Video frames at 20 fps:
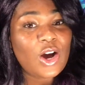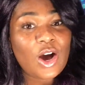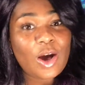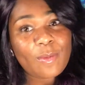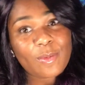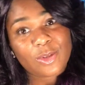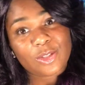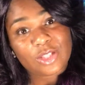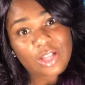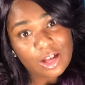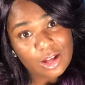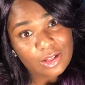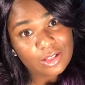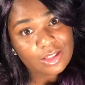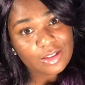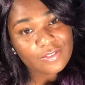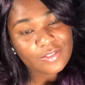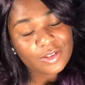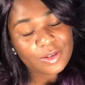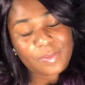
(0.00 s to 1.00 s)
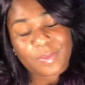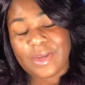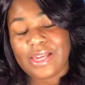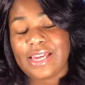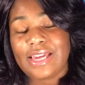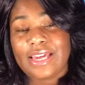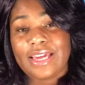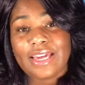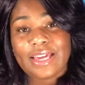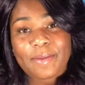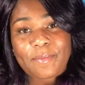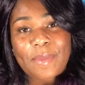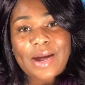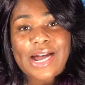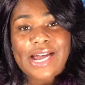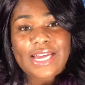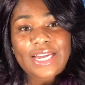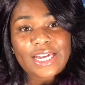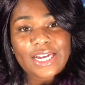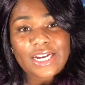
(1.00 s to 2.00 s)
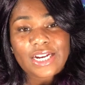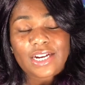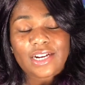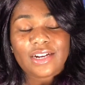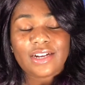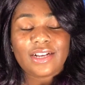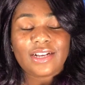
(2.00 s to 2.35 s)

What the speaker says: almost all of them in my hair.